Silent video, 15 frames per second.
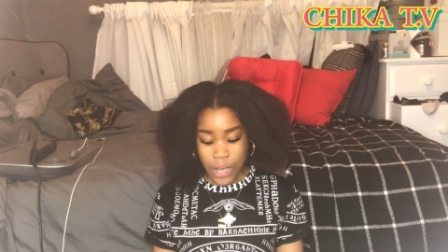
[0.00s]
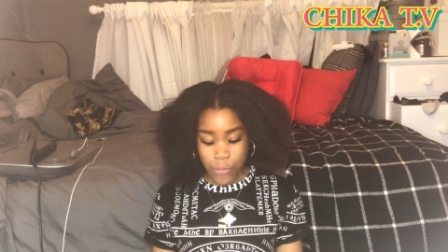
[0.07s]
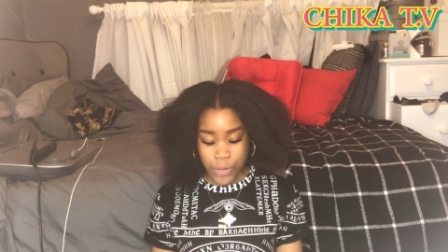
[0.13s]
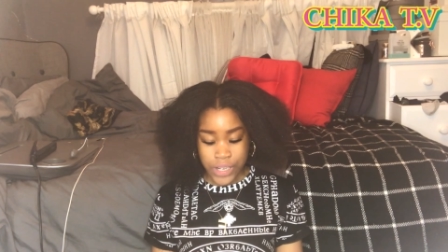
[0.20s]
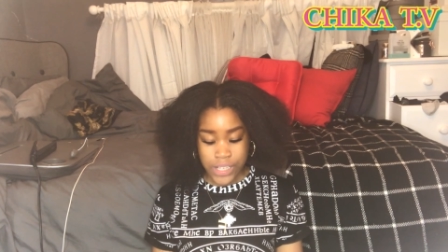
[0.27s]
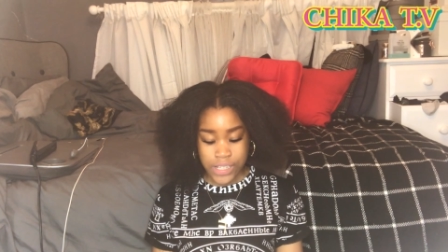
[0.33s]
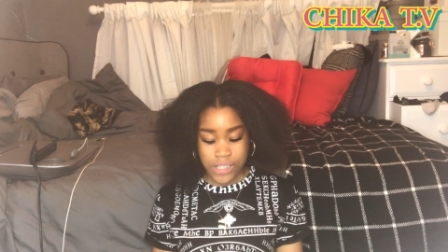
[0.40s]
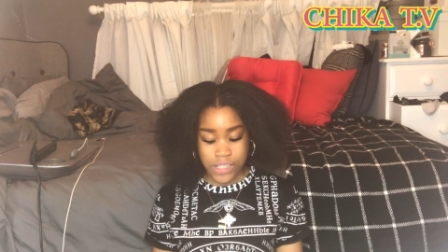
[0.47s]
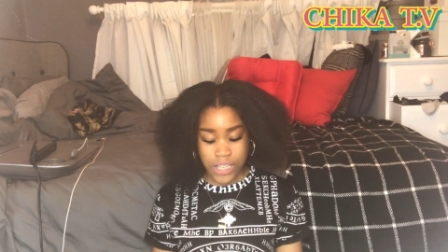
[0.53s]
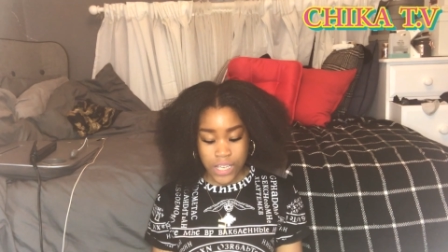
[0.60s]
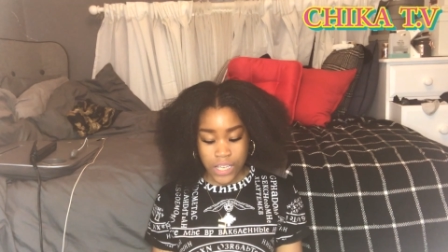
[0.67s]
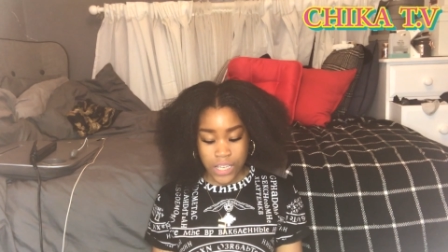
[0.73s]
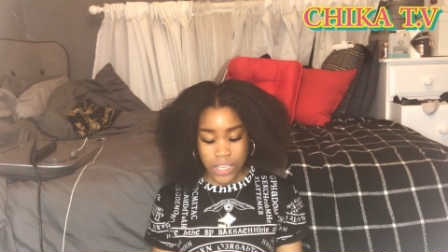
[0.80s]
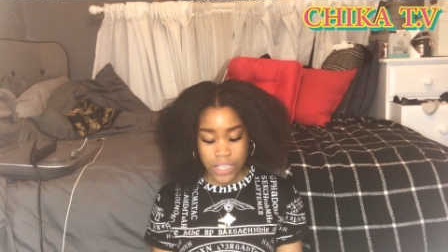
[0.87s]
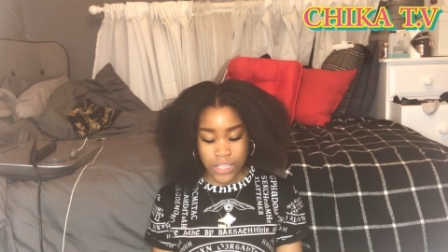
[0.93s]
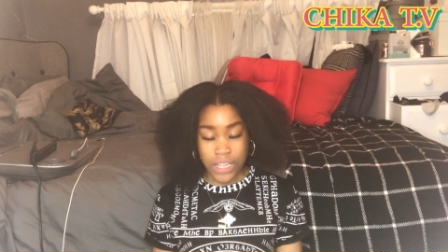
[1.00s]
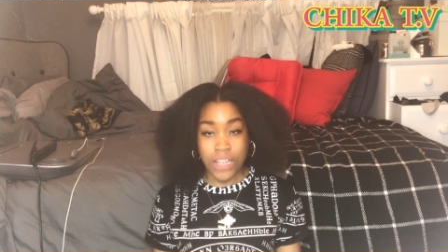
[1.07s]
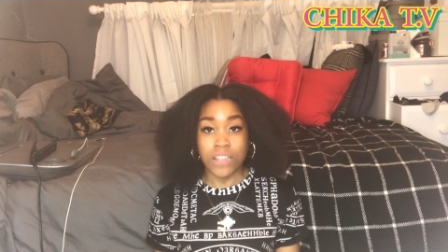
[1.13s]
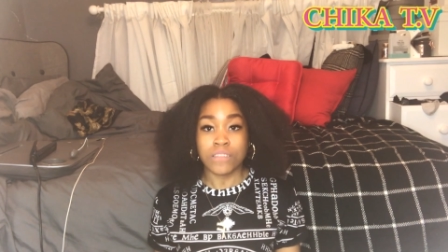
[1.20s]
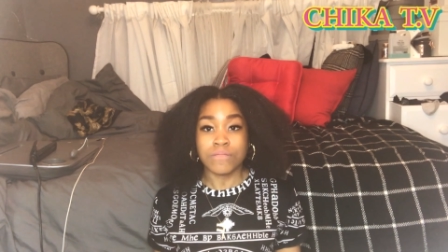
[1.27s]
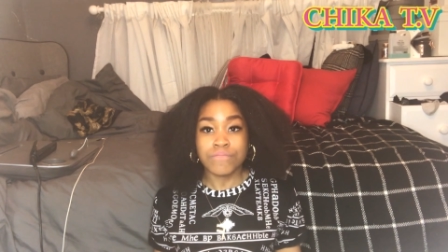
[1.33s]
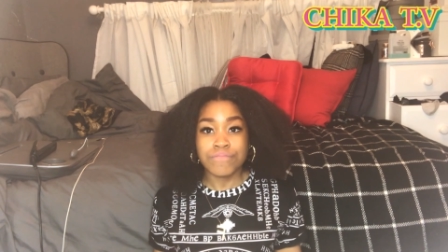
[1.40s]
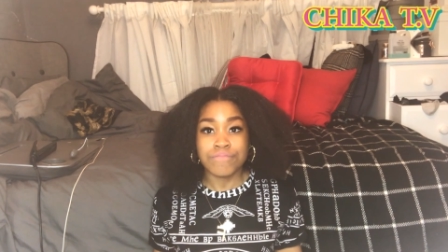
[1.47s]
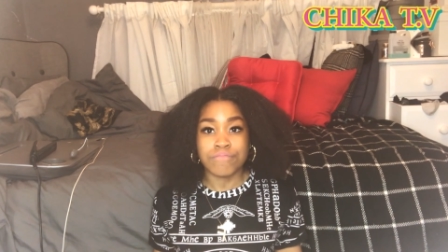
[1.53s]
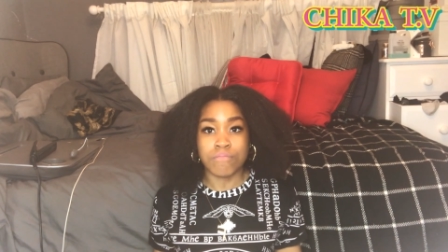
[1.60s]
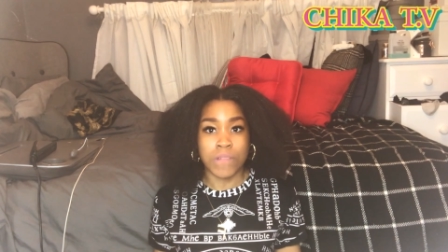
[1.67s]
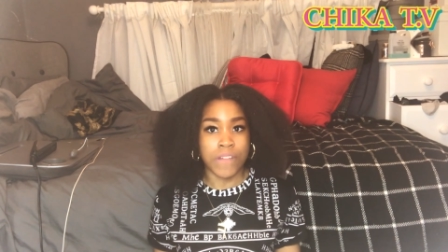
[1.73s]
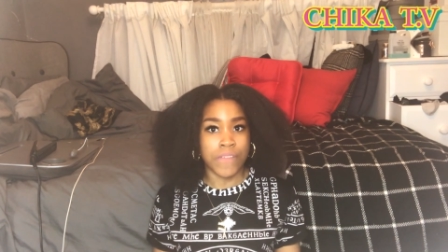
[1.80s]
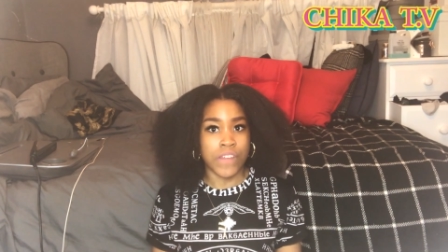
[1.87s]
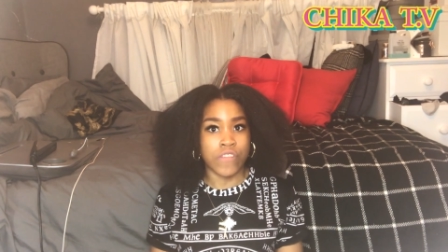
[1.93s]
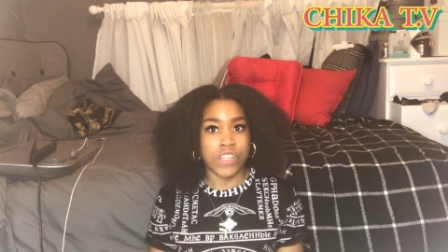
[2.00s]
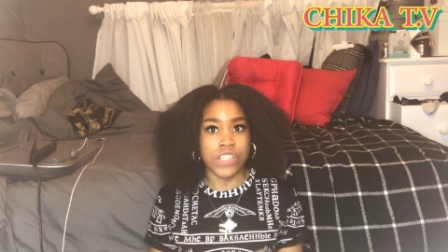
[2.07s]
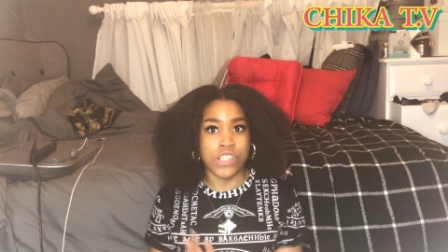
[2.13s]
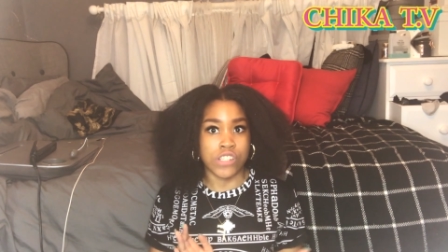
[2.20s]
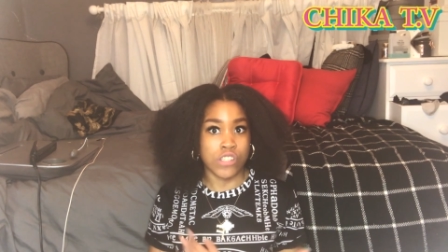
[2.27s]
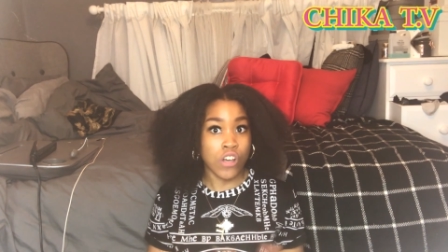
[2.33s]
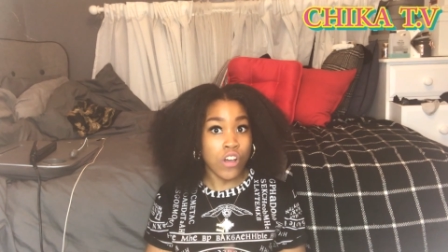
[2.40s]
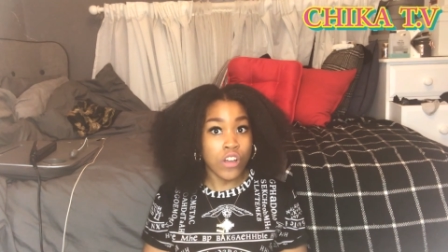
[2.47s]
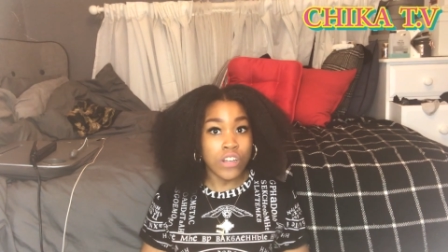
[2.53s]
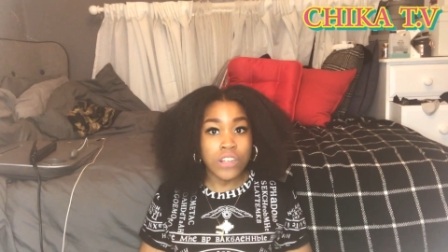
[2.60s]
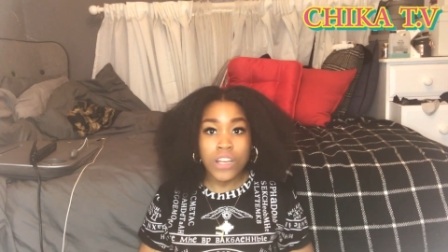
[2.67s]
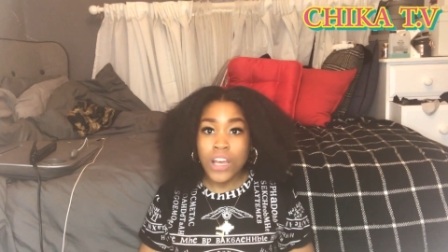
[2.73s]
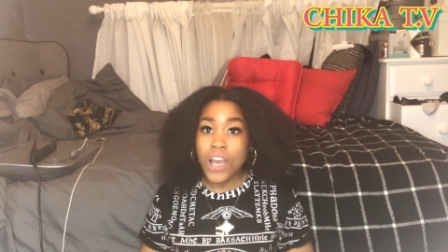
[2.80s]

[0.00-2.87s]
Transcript: I wouldn't say that my favorite song,